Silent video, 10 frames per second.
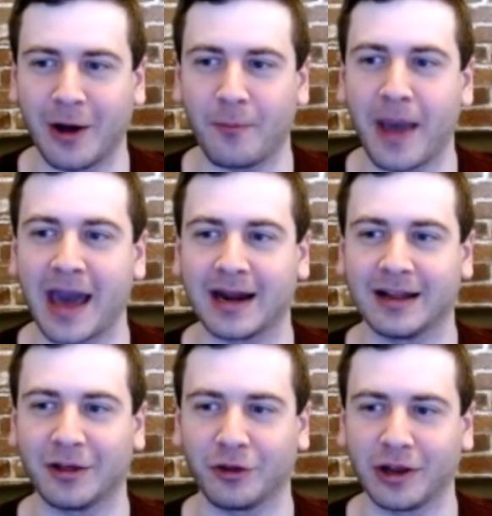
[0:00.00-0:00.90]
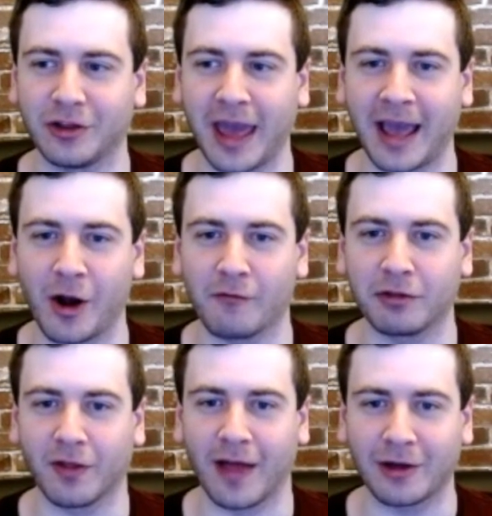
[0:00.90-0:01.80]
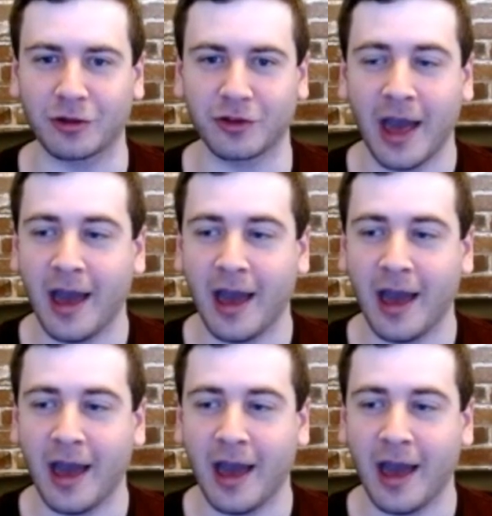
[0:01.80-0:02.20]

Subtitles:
bad it is that he's taking over these elections,